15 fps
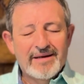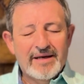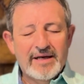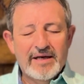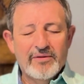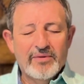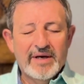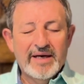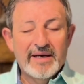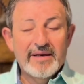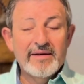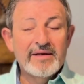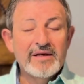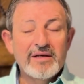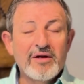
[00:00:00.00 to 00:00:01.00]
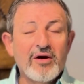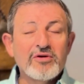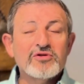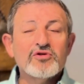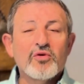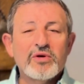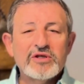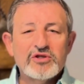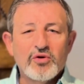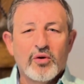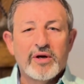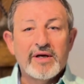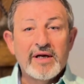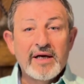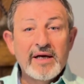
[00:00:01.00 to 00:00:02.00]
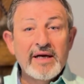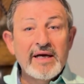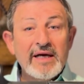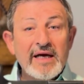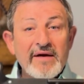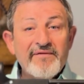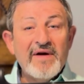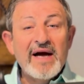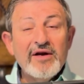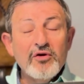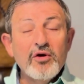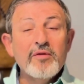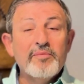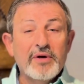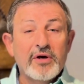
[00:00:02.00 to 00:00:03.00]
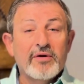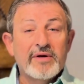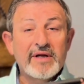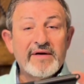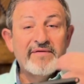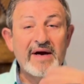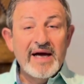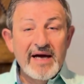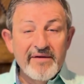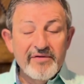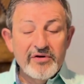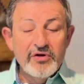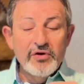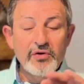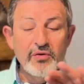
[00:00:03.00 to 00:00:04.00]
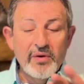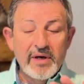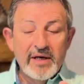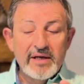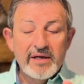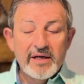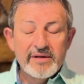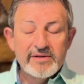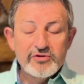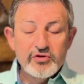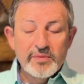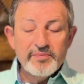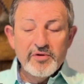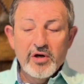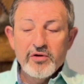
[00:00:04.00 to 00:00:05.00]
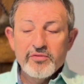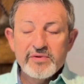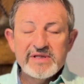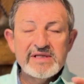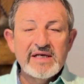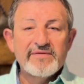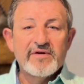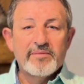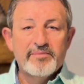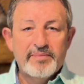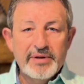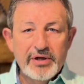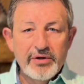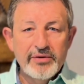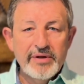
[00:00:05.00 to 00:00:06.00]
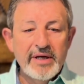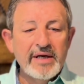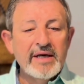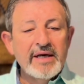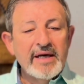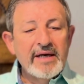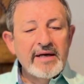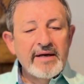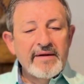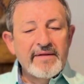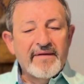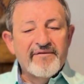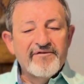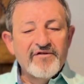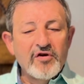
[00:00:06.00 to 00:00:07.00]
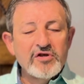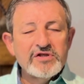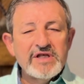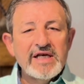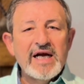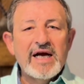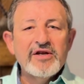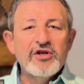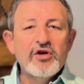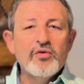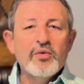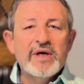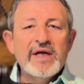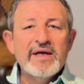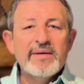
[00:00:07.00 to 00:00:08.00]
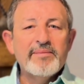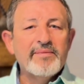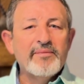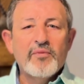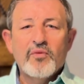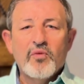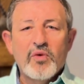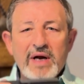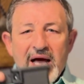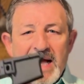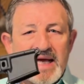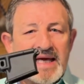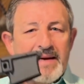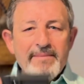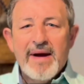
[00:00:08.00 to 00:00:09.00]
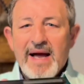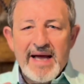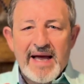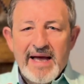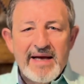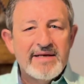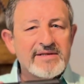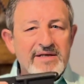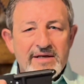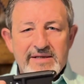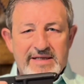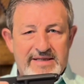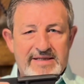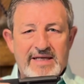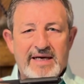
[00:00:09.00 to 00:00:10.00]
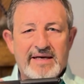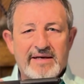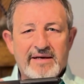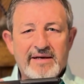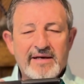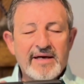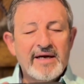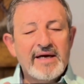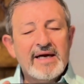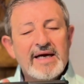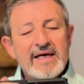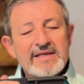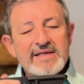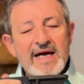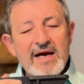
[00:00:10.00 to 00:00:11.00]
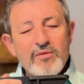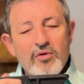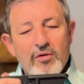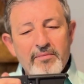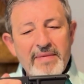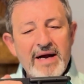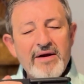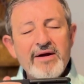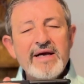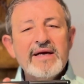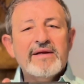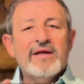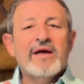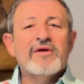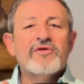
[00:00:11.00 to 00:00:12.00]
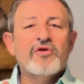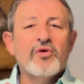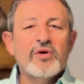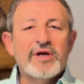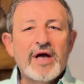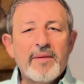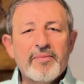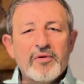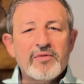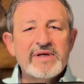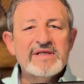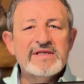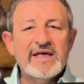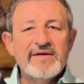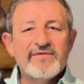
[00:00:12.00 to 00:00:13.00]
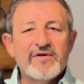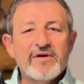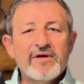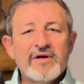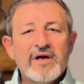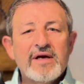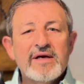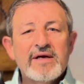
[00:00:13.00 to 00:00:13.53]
Anyway, long story short, if I do a build, if I ever do a strip low receiver build, the first thing I do when I get my hands on this thing is I will marry it to an upper receiver